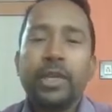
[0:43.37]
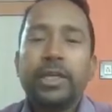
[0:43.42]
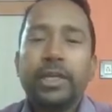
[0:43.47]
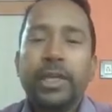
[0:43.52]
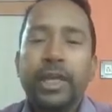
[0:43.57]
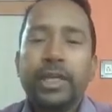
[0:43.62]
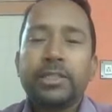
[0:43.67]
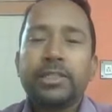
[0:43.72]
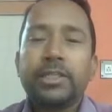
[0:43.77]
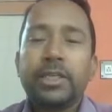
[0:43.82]

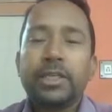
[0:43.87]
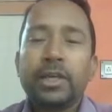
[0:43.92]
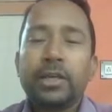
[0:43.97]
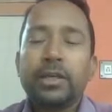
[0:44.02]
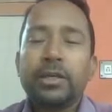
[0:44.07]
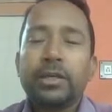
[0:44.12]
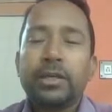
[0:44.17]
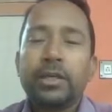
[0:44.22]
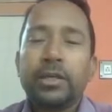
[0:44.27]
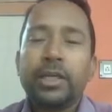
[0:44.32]
Text data
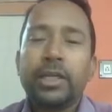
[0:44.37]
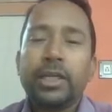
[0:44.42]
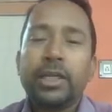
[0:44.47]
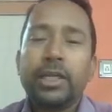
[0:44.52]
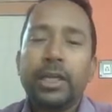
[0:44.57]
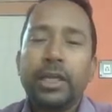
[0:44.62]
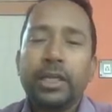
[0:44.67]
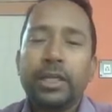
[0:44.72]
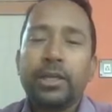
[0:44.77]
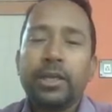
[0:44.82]
can
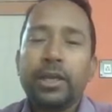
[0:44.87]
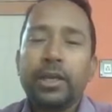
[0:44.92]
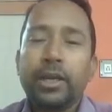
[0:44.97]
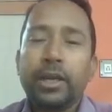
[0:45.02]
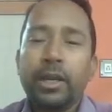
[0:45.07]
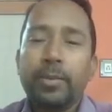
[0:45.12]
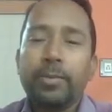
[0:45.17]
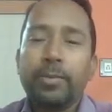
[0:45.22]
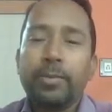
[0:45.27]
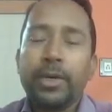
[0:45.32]
contain letter,
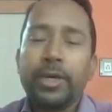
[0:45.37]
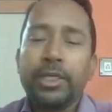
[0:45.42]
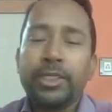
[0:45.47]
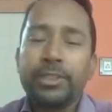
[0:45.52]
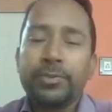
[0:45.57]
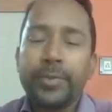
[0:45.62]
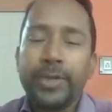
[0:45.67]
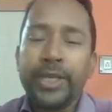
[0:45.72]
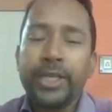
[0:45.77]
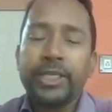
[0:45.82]
number,
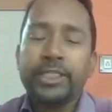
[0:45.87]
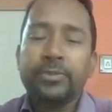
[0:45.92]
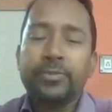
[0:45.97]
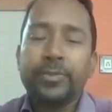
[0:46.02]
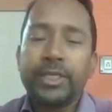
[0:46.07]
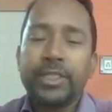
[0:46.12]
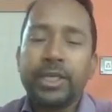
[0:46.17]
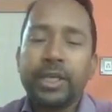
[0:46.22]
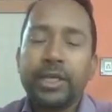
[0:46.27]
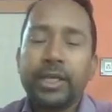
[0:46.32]
space,
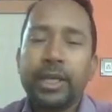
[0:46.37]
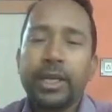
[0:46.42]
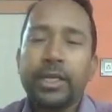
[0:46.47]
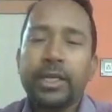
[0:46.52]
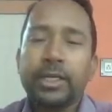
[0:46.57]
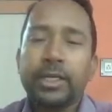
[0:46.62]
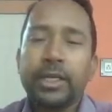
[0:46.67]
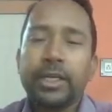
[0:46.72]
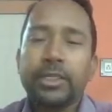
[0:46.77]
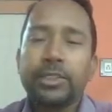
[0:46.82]
special
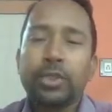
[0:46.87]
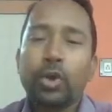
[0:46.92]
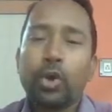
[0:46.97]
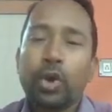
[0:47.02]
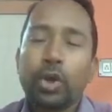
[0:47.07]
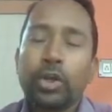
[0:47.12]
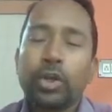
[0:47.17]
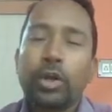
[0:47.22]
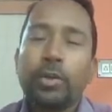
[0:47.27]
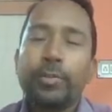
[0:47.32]
characters,
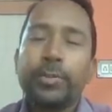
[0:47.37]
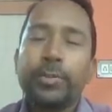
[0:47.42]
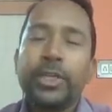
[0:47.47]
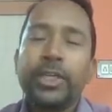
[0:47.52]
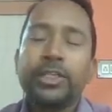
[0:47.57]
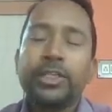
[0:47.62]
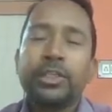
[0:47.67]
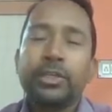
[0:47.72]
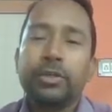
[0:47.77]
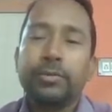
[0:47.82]
or
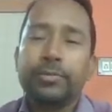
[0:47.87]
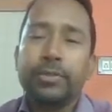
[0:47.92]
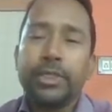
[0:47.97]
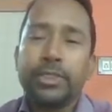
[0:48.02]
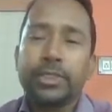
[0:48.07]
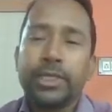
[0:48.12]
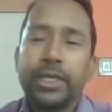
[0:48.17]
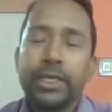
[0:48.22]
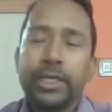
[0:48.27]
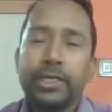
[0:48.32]
combination of
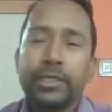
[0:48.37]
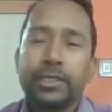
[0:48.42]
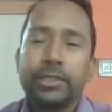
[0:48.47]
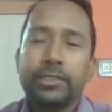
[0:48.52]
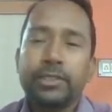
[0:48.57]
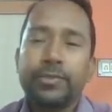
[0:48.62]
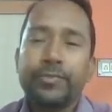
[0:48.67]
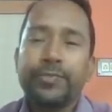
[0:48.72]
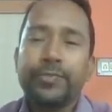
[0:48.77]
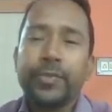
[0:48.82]
these
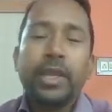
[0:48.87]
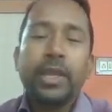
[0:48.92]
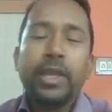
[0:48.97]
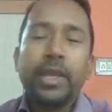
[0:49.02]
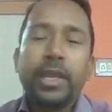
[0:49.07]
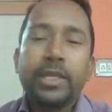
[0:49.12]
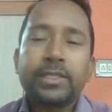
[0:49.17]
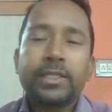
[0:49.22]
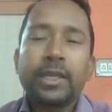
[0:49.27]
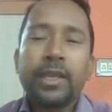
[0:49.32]
characters.
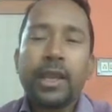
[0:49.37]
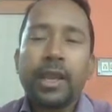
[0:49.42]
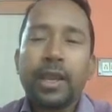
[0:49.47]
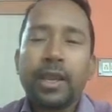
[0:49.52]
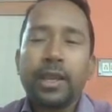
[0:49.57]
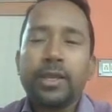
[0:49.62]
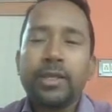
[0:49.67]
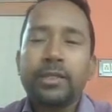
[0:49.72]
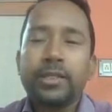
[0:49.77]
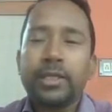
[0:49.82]
Excel
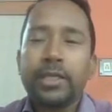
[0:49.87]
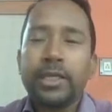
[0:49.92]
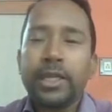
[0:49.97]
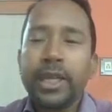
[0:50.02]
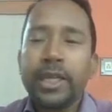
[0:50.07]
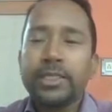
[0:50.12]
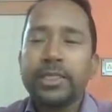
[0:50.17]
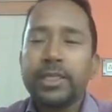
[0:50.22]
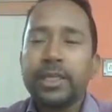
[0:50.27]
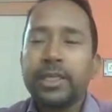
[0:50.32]
aligns the
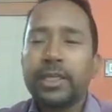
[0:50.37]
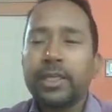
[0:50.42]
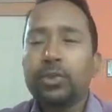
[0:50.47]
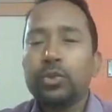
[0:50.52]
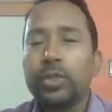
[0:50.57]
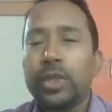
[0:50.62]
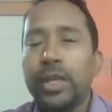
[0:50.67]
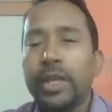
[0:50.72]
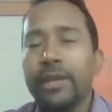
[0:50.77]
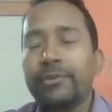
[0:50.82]
text data
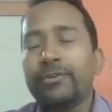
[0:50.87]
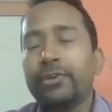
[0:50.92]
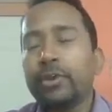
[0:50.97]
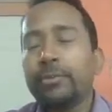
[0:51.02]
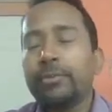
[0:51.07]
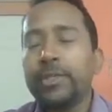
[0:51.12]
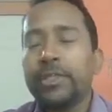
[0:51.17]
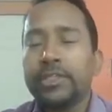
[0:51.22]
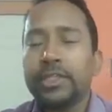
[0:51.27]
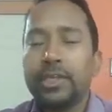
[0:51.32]
to the left
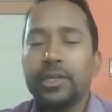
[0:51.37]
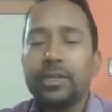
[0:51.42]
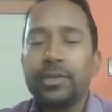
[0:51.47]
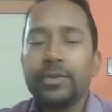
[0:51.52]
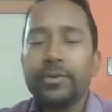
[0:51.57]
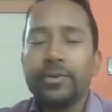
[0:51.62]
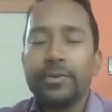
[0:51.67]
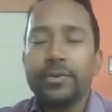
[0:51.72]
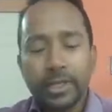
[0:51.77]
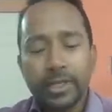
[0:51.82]
of the cell.
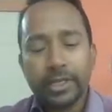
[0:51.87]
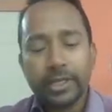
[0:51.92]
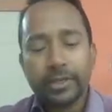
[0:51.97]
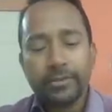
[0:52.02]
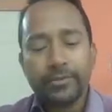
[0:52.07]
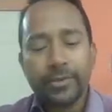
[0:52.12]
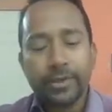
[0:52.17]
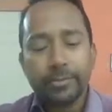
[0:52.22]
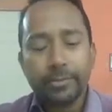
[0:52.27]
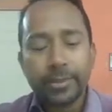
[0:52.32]
Like
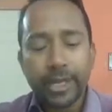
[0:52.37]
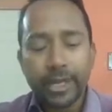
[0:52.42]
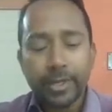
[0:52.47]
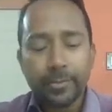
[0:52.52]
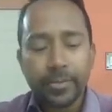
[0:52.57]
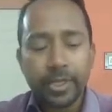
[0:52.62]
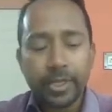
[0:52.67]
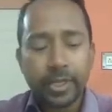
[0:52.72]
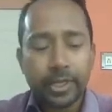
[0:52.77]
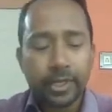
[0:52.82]
if I am
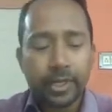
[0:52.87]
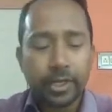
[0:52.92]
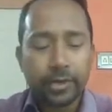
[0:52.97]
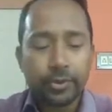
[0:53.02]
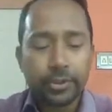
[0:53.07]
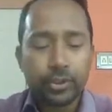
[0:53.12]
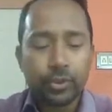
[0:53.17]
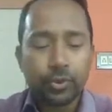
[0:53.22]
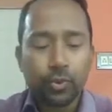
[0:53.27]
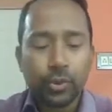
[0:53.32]
typing here
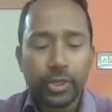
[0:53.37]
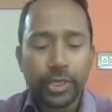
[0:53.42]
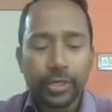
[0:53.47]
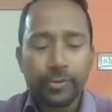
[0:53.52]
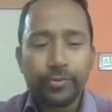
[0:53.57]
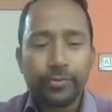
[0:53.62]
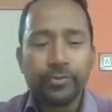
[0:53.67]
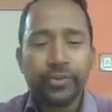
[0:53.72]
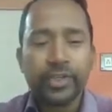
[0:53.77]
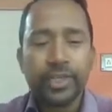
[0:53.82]
our school
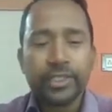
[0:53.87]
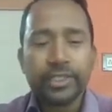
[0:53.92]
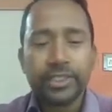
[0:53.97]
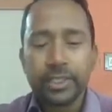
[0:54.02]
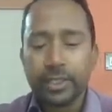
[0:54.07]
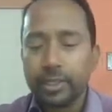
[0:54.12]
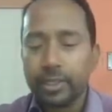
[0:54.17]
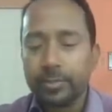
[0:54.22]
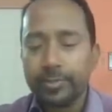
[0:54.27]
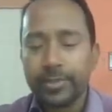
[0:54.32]
name,
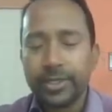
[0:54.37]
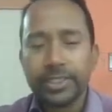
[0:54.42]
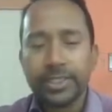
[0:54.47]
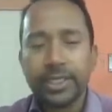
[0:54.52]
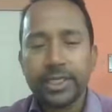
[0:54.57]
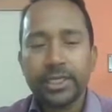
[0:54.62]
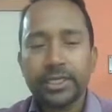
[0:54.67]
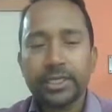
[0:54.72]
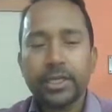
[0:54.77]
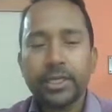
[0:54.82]
VSN, and
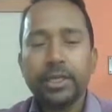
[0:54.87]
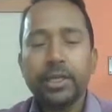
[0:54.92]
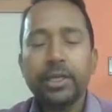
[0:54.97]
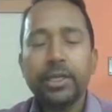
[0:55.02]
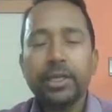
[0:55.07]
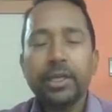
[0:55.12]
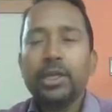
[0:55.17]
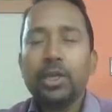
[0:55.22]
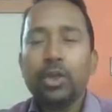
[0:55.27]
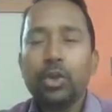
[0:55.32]
press enter,
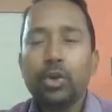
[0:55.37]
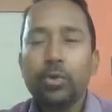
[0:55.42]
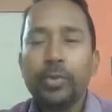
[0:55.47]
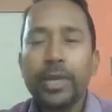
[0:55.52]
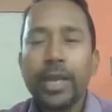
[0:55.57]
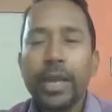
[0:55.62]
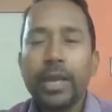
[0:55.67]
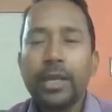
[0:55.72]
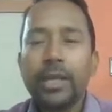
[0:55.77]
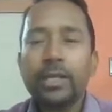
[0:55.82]
it will
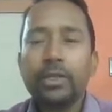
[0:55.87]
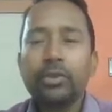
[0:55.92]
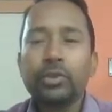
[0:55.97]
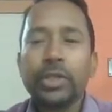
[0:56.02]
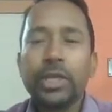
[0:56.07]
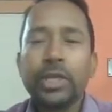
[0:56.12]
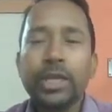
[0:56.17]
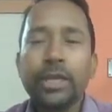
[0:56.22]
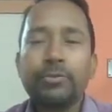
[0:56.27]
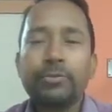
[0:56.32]
be aligned to
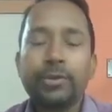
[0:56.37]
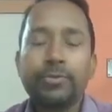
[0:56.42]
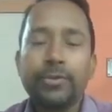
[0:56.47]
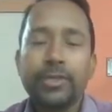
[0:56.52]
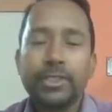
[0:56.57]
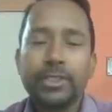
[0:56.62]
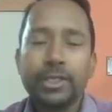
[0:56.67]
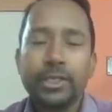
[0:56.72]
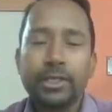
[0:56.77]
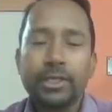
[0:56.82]
the left of
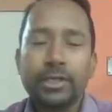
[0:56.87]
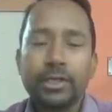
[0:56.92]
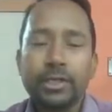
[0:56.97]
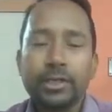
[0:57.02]
the cell.